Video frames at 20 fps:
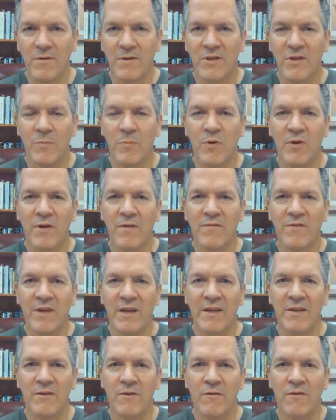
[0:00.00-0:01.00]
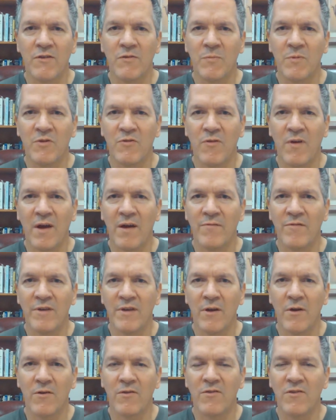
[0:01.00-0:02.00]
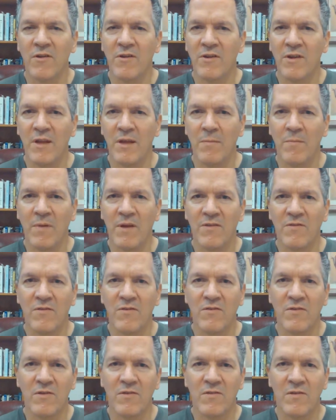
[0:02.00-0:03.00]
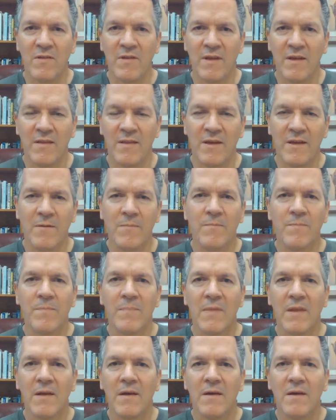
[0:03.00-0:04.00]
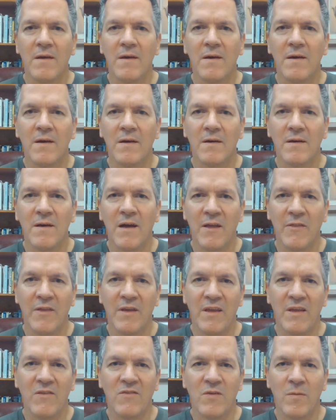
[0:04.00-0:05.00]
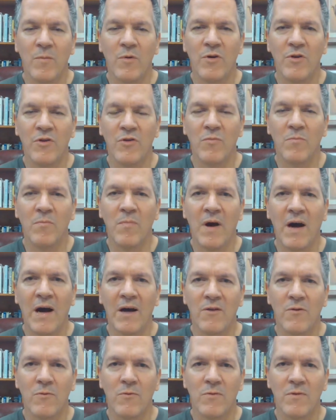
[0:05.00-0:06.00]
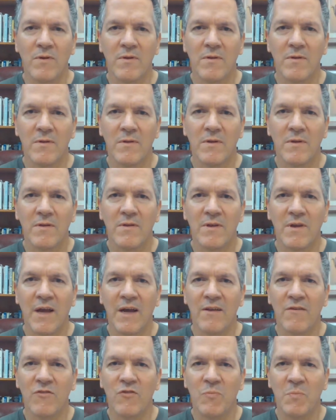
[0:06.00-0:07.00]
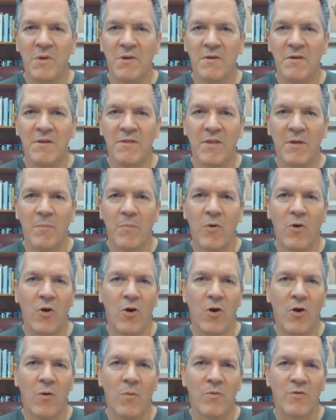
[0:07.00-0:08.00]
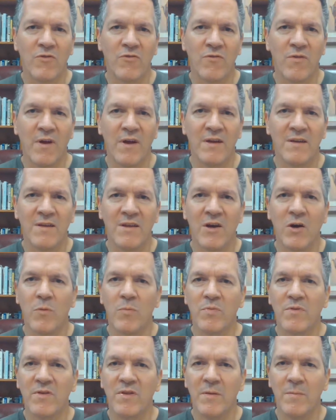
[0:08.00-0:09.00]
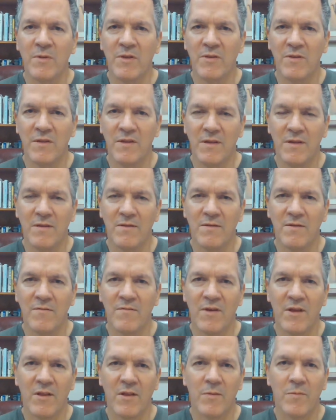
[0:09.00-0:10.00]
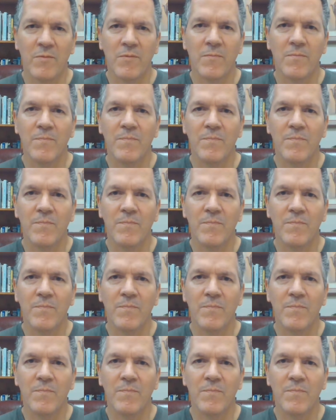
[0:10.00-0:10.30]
And the book of Daniel has been driving our Sunday messages lately. I think he's someone who modeled the kind of spirit that Paul was trying to help Timothy develop.